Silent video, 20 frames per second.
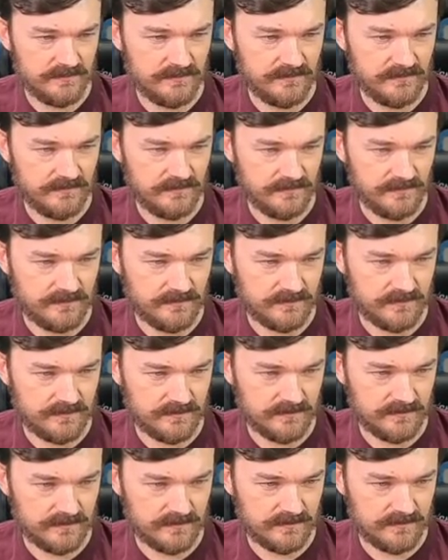
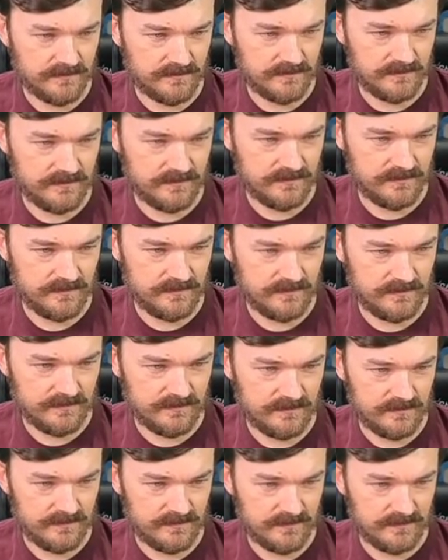
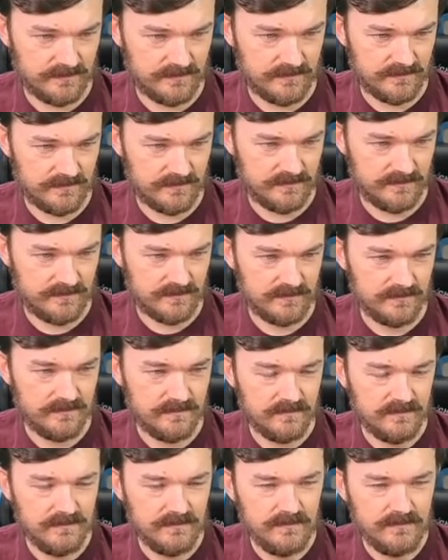
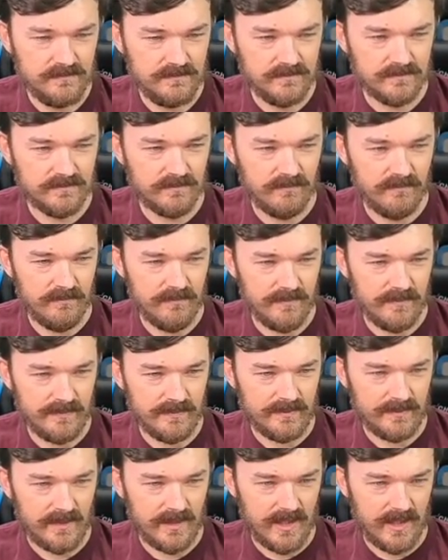No one is speaking in this clip.